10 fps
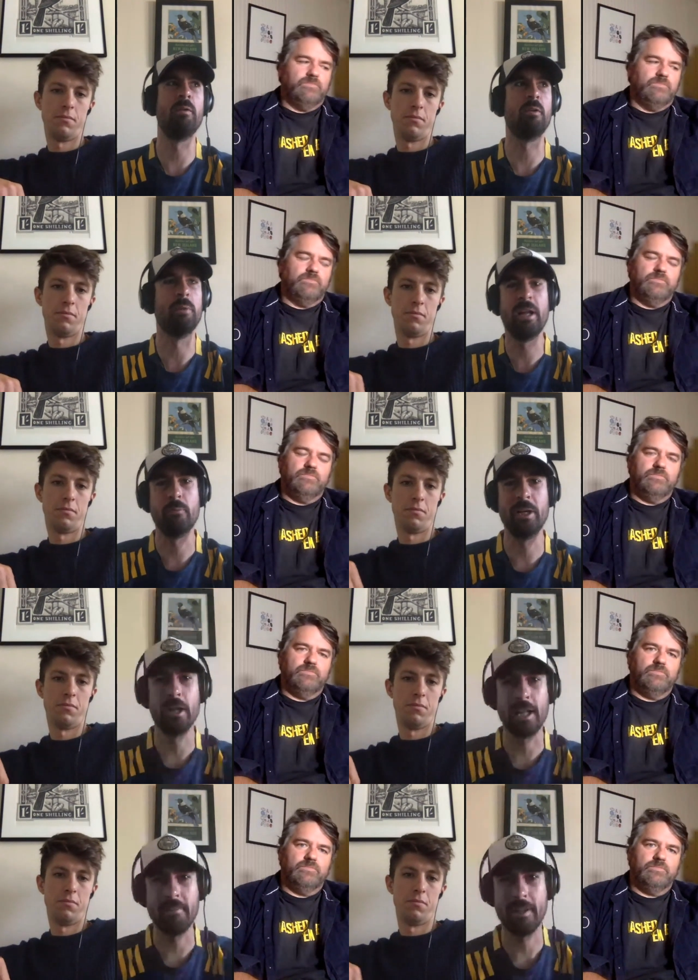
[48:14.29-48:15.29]
Speaker 1: I mean,
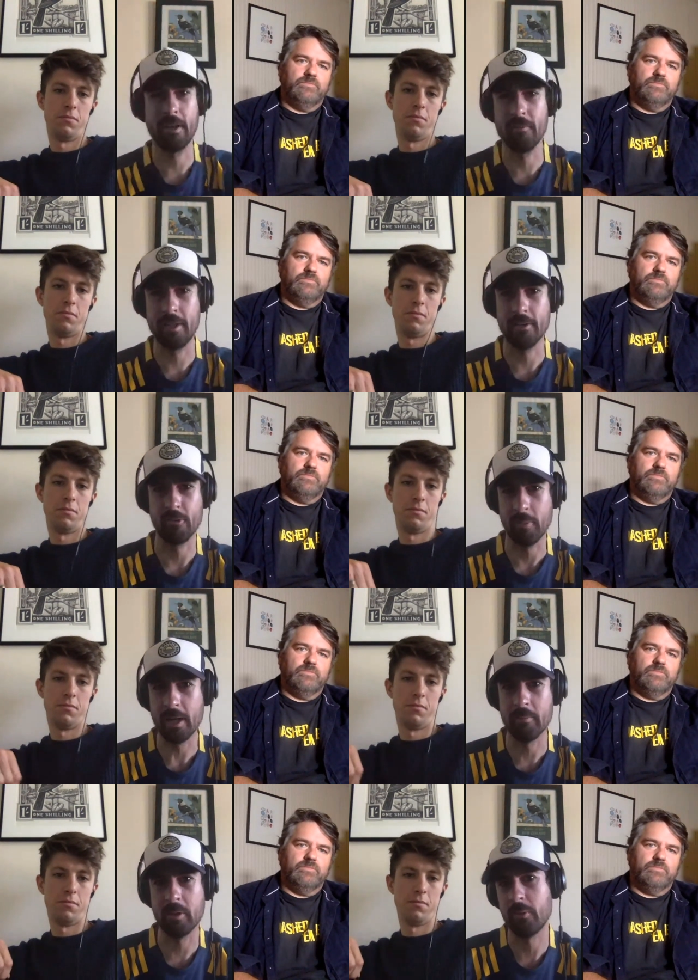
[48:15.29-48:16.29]
we, we don't get that over here
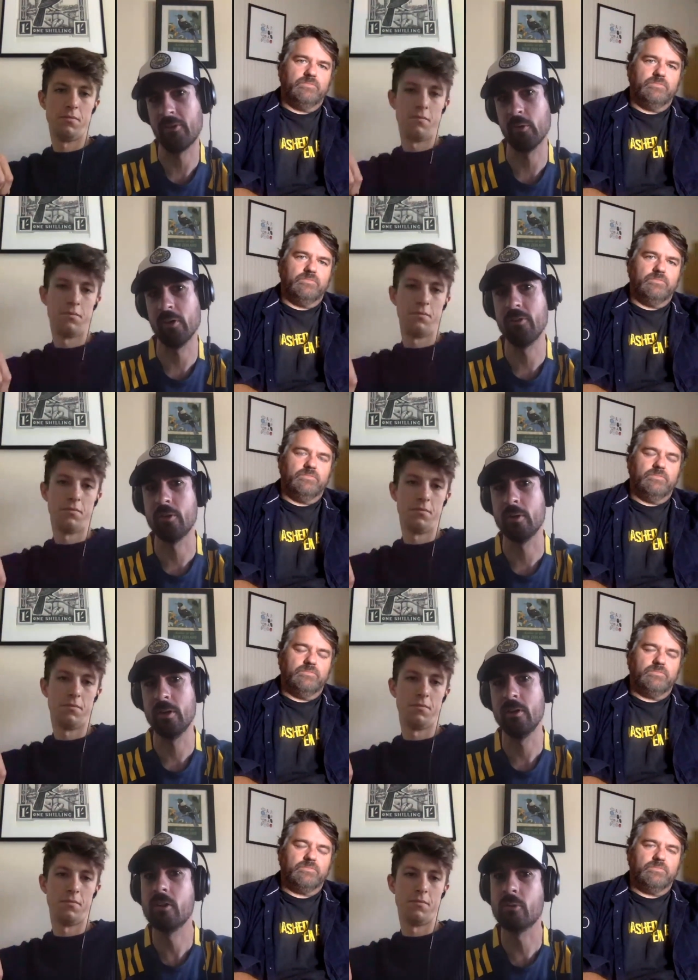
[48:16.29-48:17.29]
in Spain, but we still
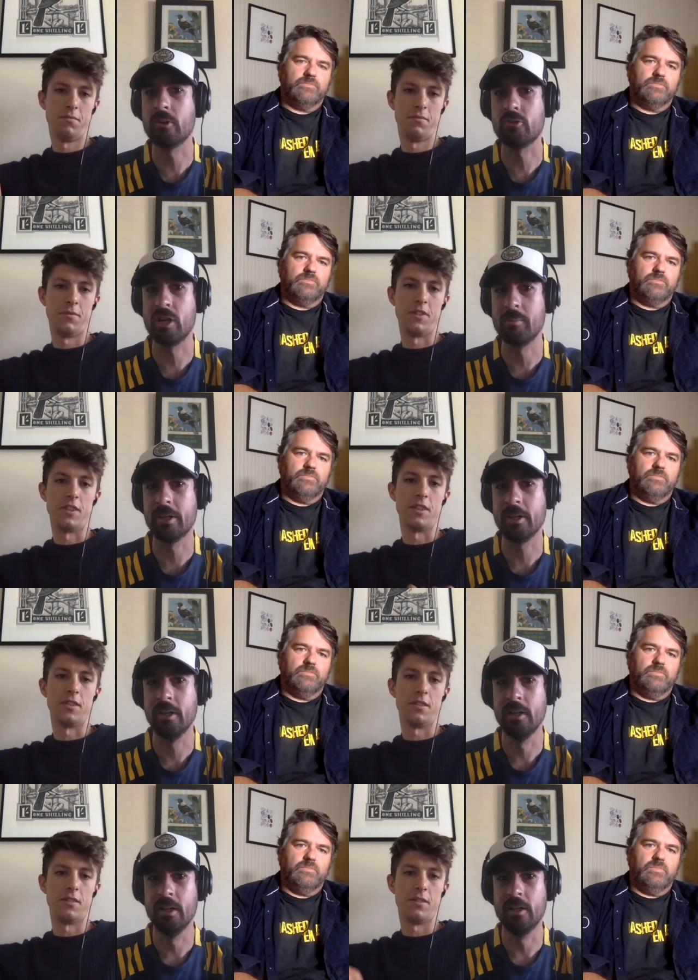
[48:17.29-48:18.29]
listen to it because we're
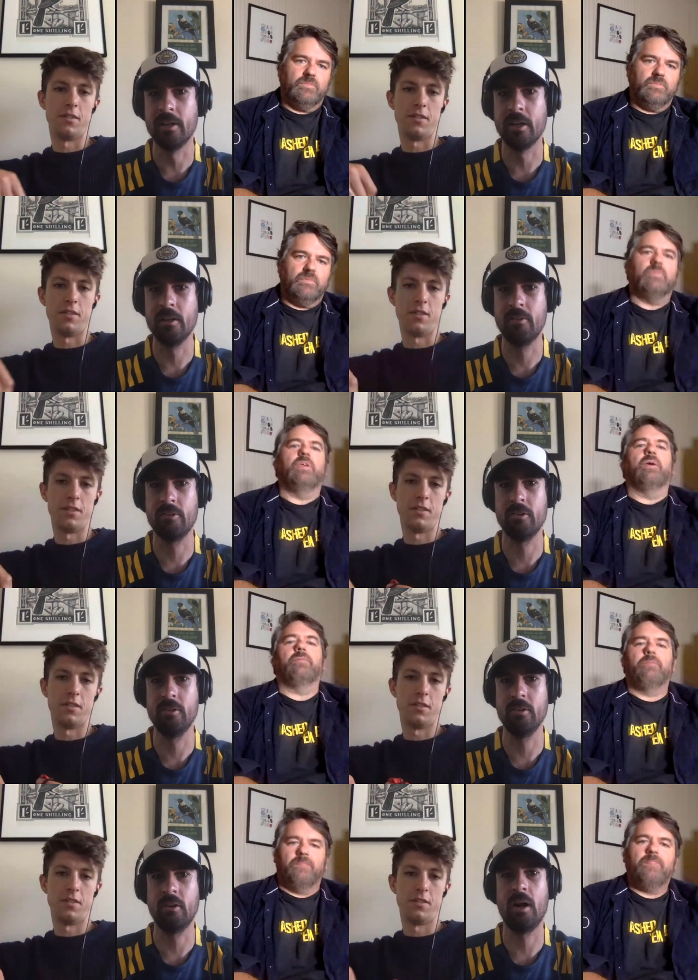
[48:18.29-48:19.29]
streaming it, you know,
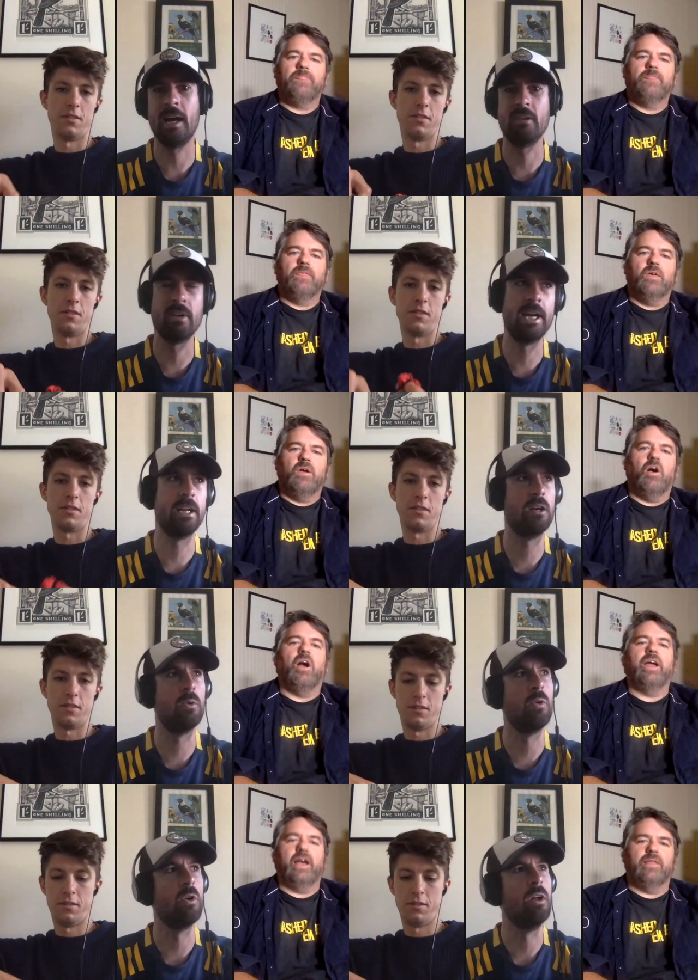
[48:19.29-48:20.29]
through yeah.
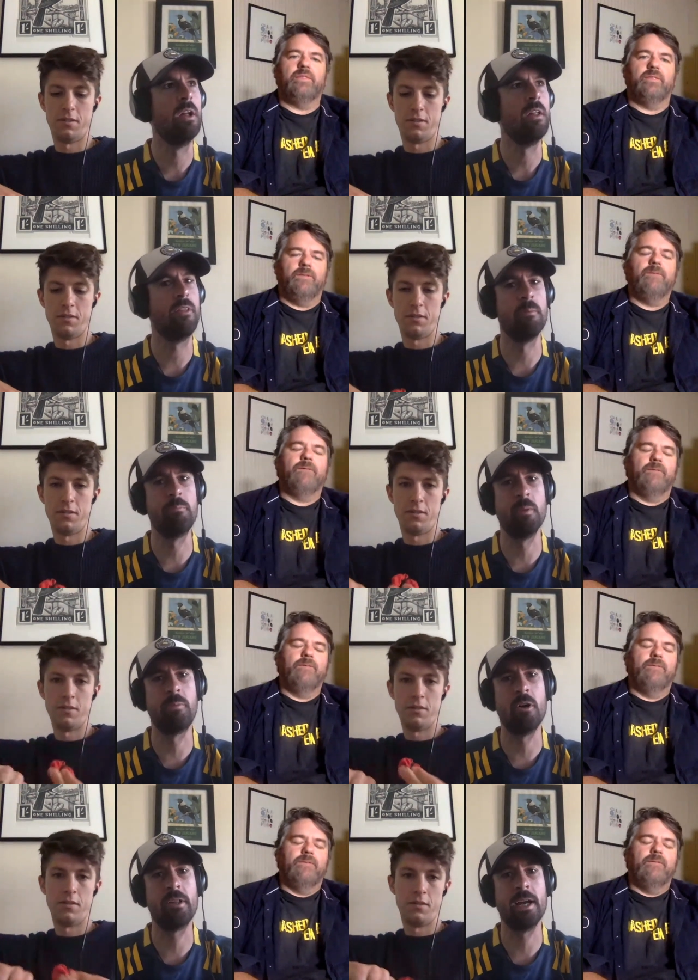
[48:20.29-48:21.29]
iHeartRadio or the,
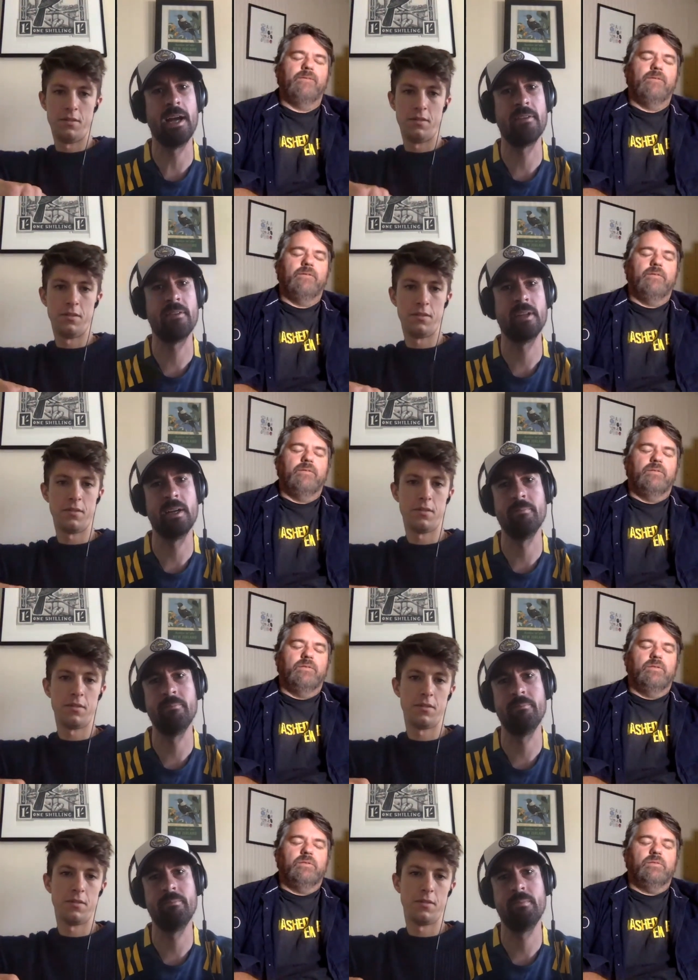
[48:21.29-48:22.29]
the podcast,
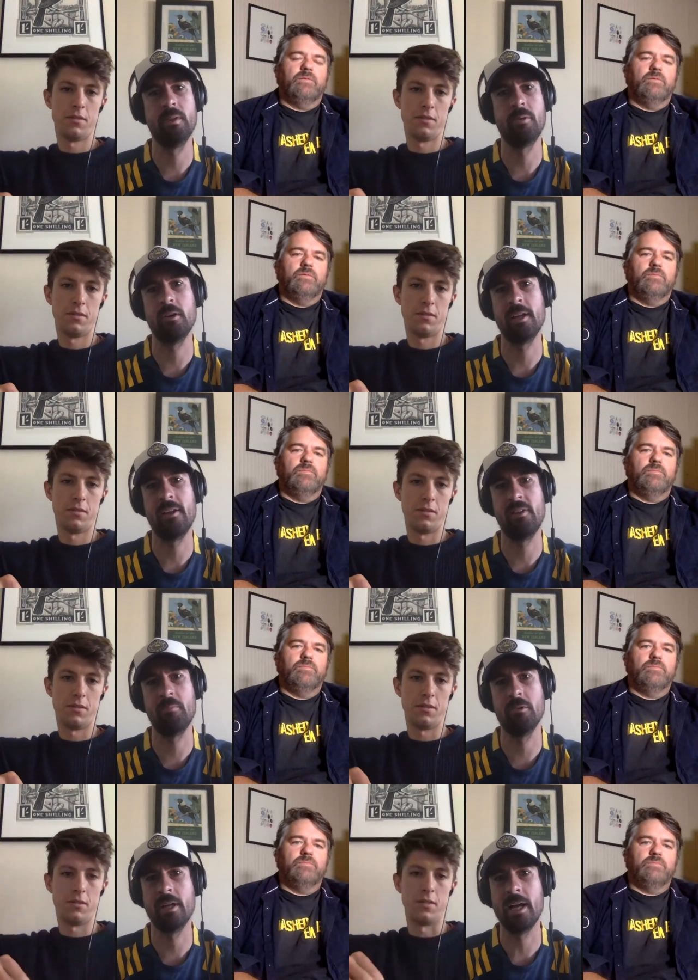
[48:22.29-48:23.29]
um, the
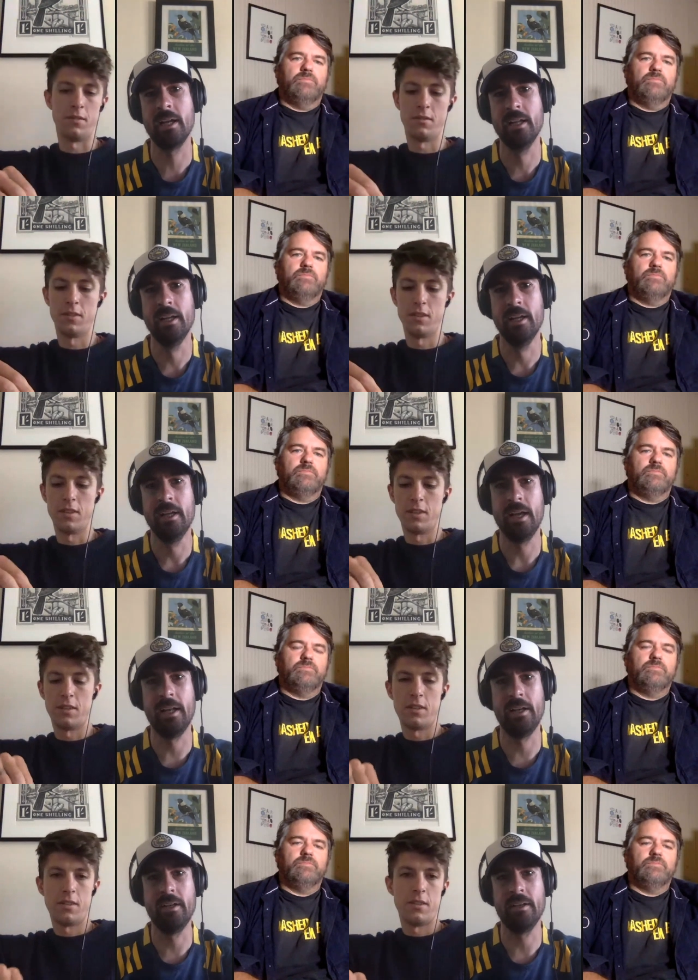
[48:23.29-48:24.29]
podcast they put out. Mm.
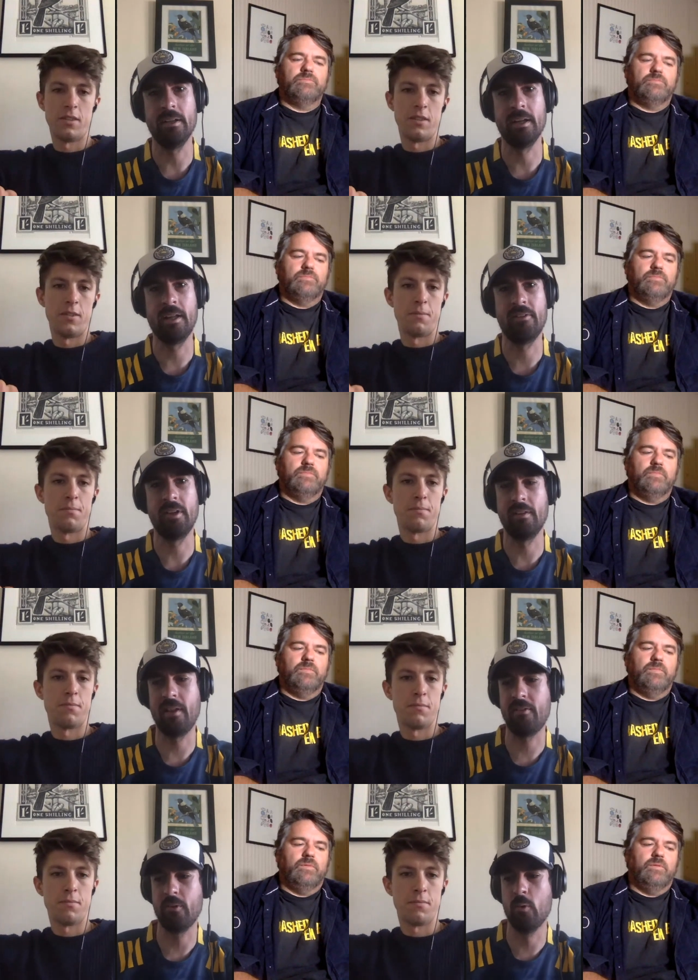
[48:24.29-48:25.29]
And I guess,
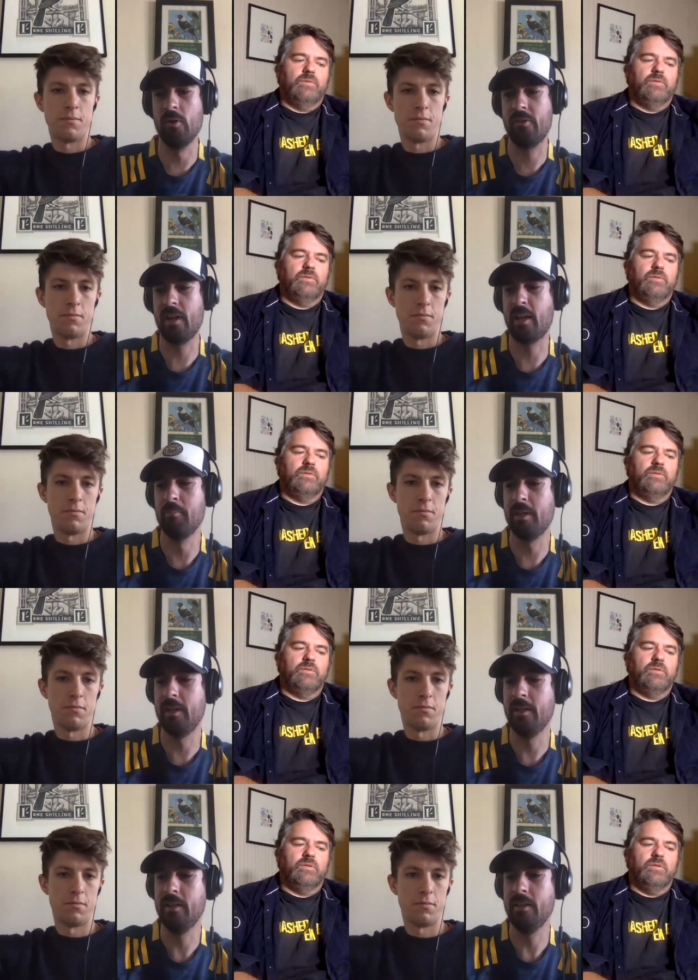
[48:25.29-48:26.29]
yeah, that's always, that
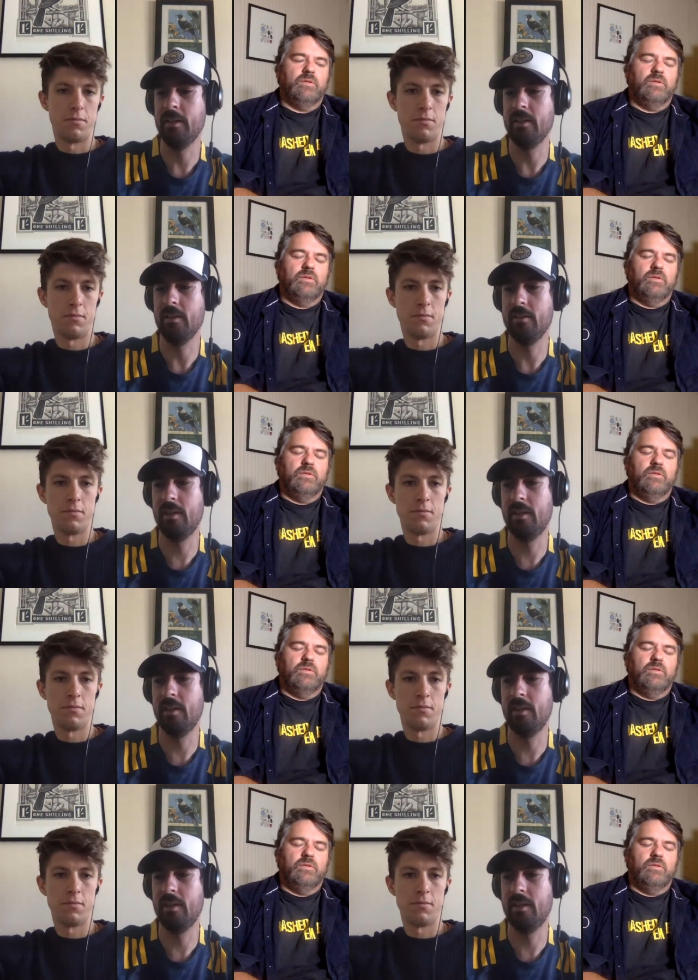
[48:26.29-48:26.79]
can be